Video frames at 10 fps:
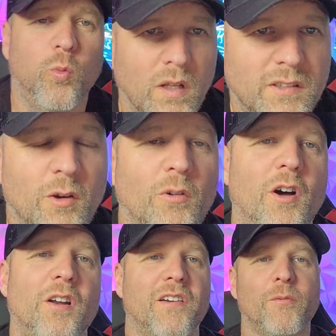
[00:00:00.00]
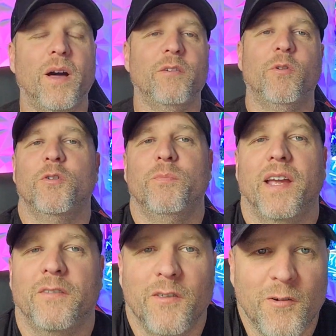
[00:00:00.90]
What's going on, everybody? Welcome
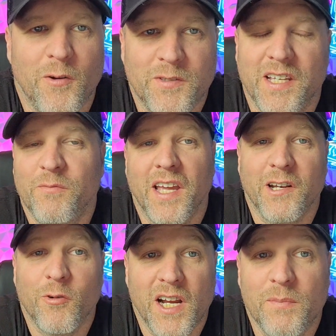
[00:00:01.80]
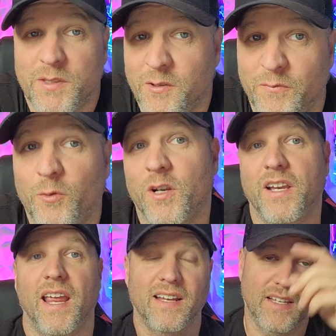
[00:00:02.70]
back to the Grow Tent. We got a great episode for
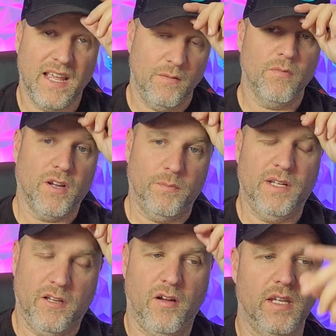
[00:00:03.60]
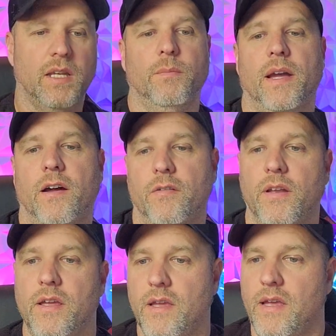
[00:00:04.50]
today. Today, we're going to be talking
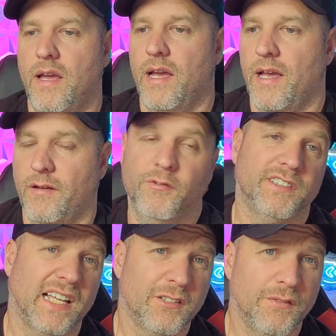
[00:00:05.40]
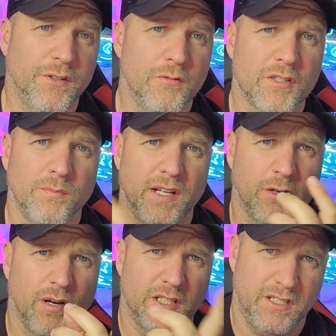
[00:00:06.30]
about, uh, well, it's actually a viewer
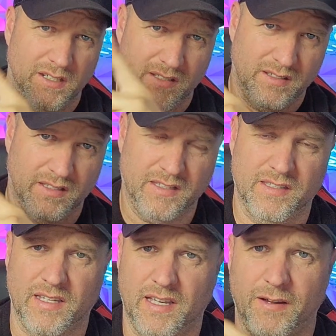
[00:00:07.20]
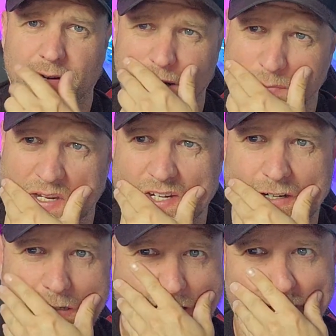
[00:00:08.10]
submitted question. It's uh, right up
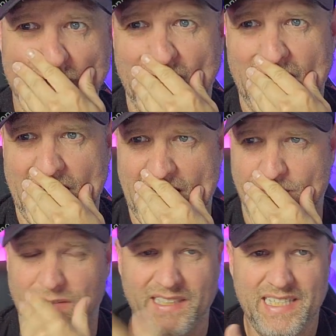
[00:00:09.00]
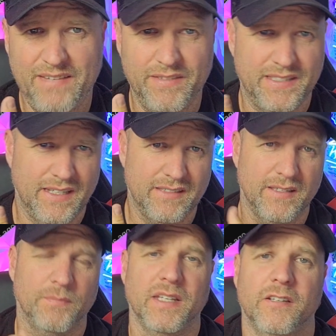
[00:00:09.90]
here. Uh, I believe it
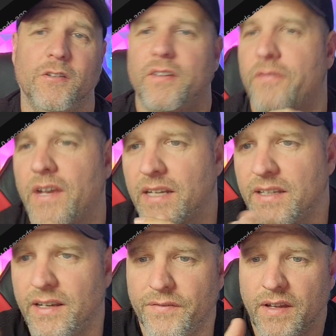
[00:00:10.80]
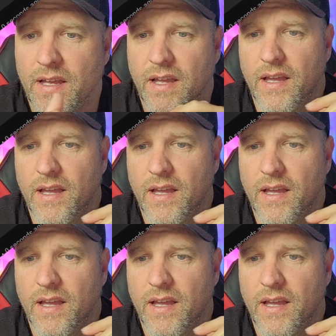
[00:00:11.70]
says something to the effect of,